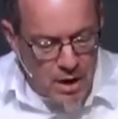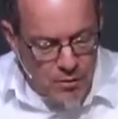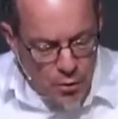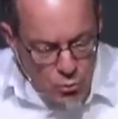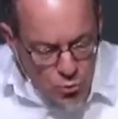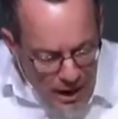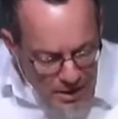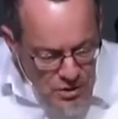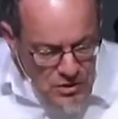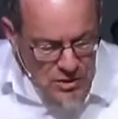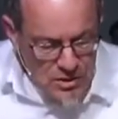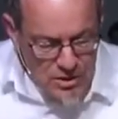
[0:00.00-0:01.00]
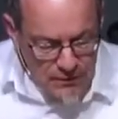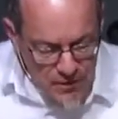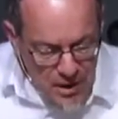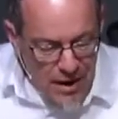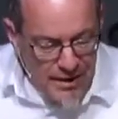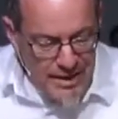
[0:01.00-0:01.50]
the righteousness of
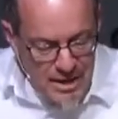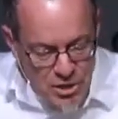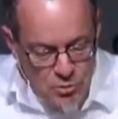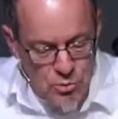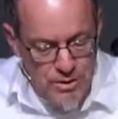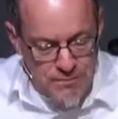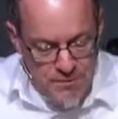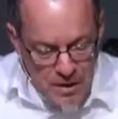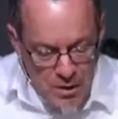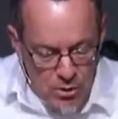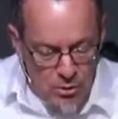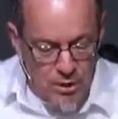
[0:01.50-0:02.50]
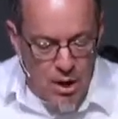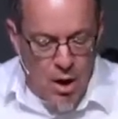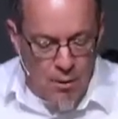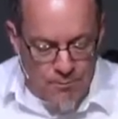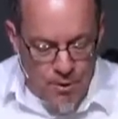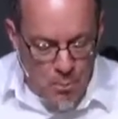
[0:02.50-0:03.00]
God is revealed
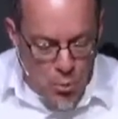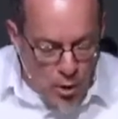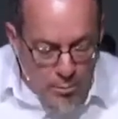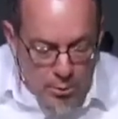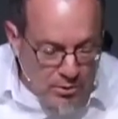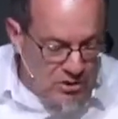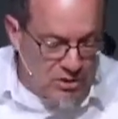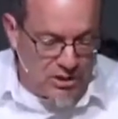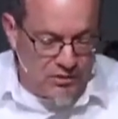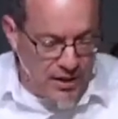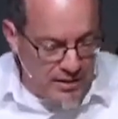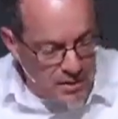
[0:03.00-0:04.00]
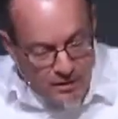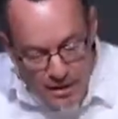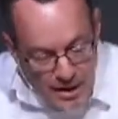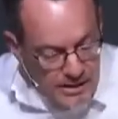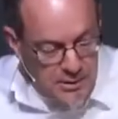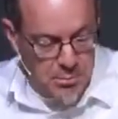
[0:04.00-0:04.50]
from one person's faith to the
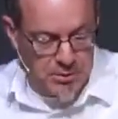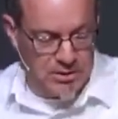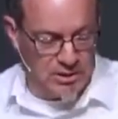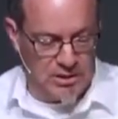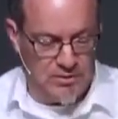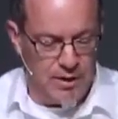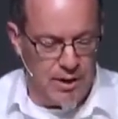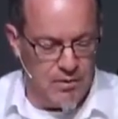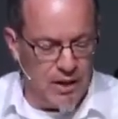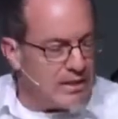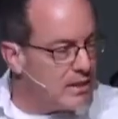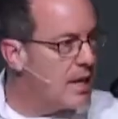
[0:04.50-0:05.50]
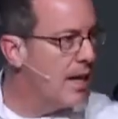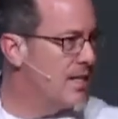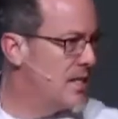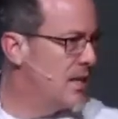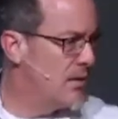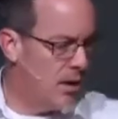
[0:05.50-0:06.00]
next person's faith. That's the
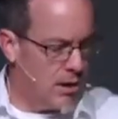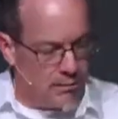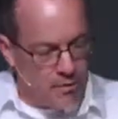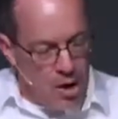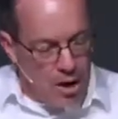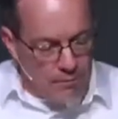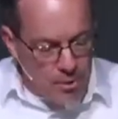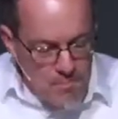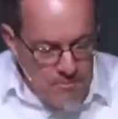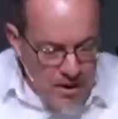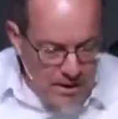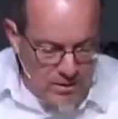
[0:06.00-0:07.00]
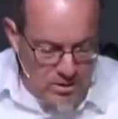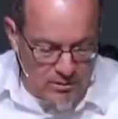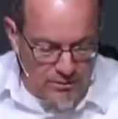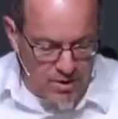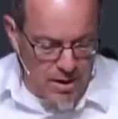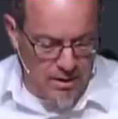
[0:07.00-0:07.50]
idea there of from faith to
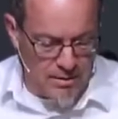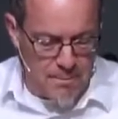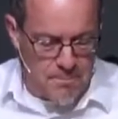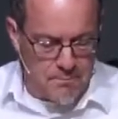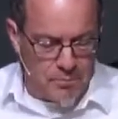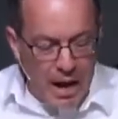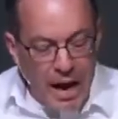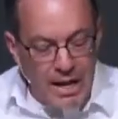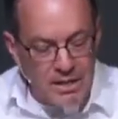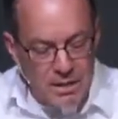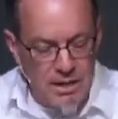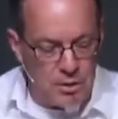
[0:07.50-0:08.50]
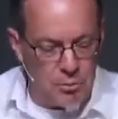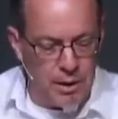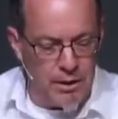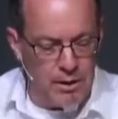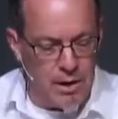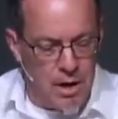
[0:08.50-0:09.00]
faith, as it is
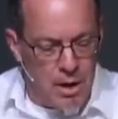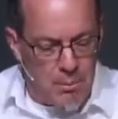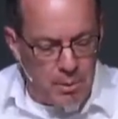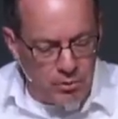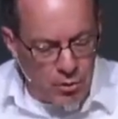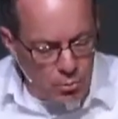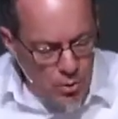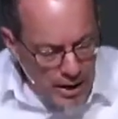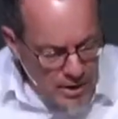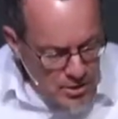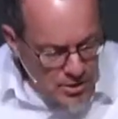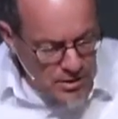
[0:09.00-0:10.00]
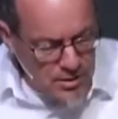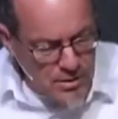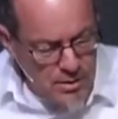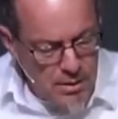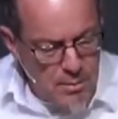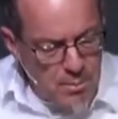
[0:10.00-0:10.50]
written, but the
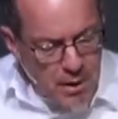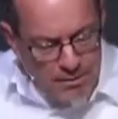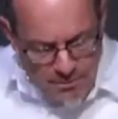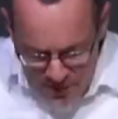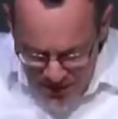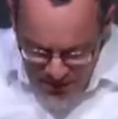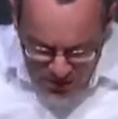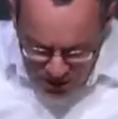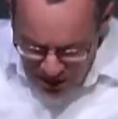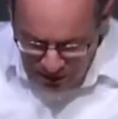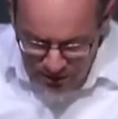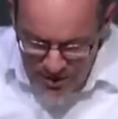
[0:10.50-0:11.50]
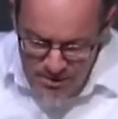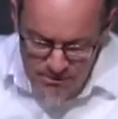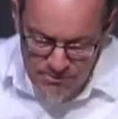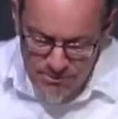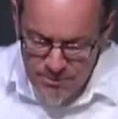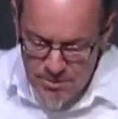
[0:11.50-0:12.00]
righteous by faith shall
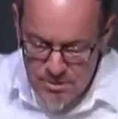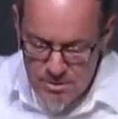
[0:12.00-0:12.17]
live.